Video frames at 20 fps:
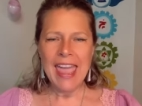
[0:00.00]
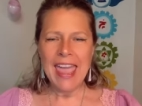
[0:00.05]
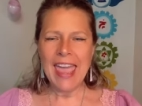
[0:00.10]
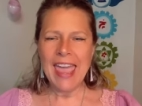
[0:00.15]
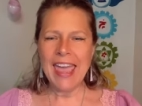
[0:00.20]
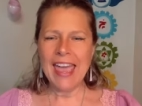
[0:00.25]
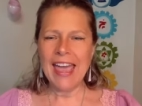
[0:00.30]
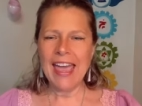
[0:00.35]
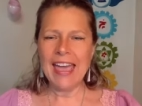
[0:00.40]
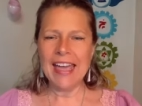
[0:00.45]

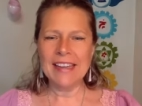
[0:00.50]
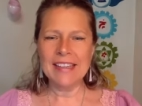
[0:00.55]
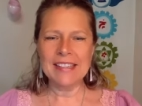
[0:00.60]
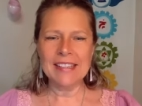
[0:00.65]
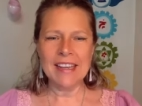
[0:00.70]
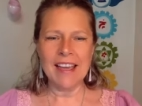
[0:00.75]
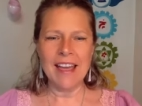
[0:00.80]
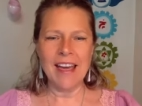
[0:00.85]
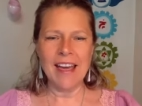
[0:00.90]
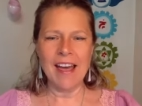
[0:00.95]
And
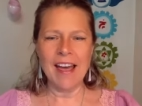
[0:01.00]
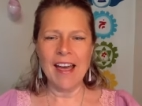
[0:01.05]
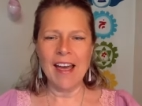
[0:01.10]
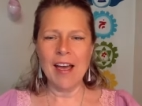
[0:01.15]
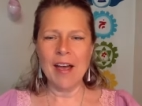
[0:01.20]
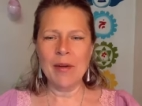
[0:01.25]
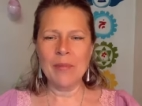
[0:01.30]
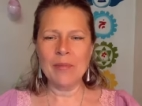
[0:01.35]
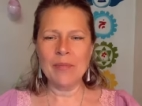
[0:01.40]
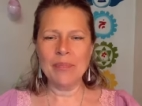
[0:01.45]

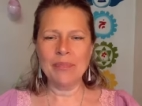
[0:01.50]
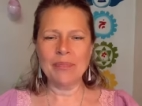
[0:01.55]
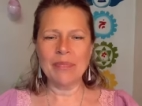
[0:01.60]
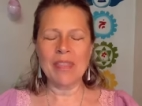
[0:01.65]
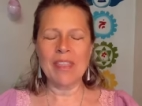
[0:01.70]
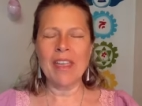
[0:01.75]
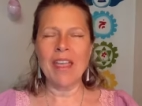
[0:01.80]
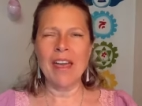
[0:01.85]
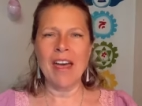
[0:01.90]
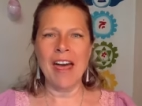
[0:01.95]
um,
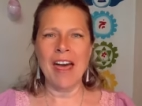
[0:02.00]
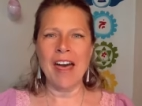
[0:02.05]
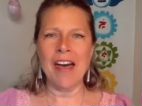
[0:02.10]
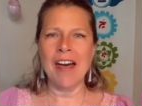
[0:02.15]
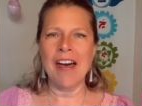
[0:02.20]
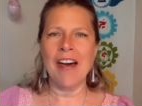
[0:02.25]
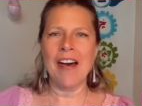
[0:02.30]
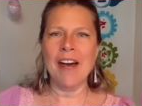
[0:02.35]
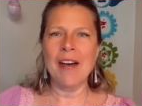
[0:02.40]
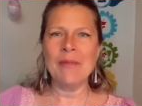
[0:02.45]

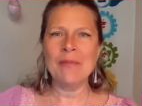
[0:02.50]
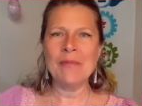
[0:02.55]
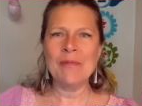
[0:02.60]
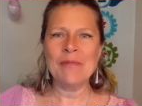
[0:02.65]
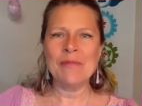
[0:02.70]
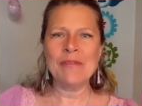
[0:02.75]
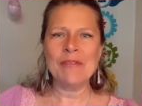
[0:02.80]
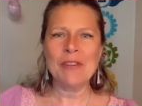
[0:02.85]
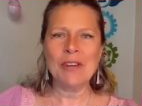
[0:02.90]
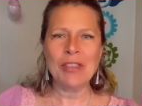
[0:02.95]
um,
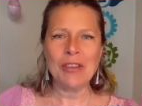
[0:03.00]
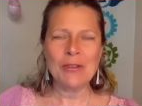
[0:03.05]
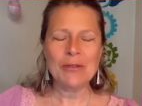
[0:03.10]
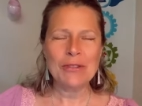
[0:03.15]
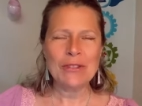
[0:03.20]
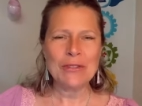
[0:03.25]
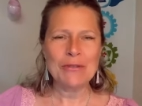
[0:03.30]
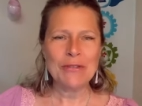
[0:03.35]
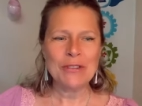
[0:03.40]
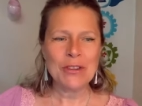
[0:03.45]
for
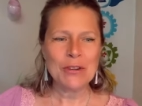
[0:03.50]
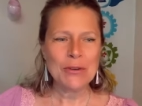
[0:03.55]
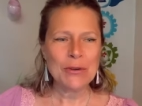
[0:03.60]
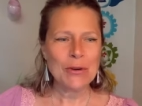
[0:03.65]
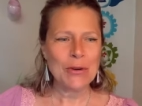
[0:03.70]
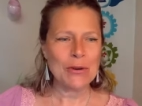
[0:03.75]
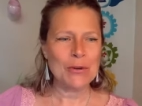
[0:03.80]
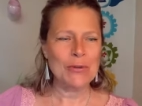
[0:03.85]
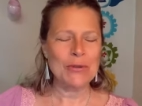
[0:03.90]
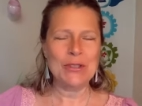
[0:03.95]
those of you
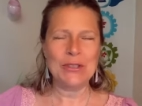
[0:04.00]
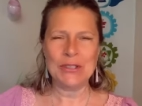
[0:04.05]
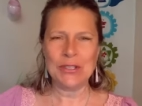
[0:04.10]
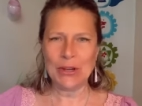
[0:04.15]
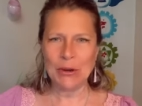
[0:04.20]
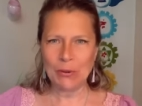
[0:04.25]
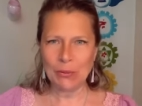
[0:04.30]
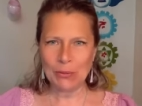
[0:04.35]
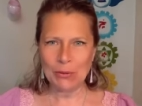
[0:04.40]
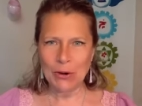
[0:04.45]
who
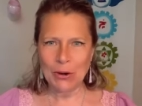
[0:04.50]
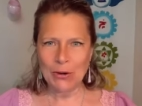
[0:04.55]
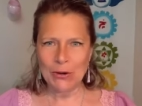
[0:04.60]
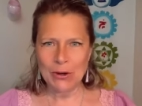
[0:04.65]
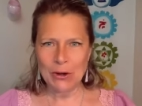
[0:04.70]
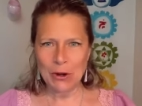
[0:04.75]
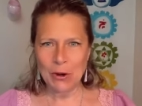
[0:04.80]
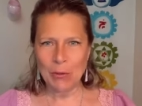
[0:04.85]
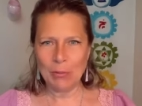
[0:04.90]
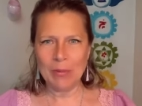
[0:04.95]
don't
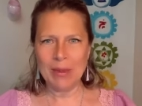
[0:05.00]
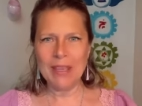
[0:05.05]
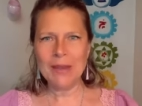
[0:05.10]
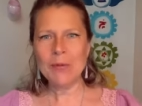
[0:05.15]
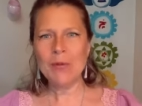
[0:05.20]
know me,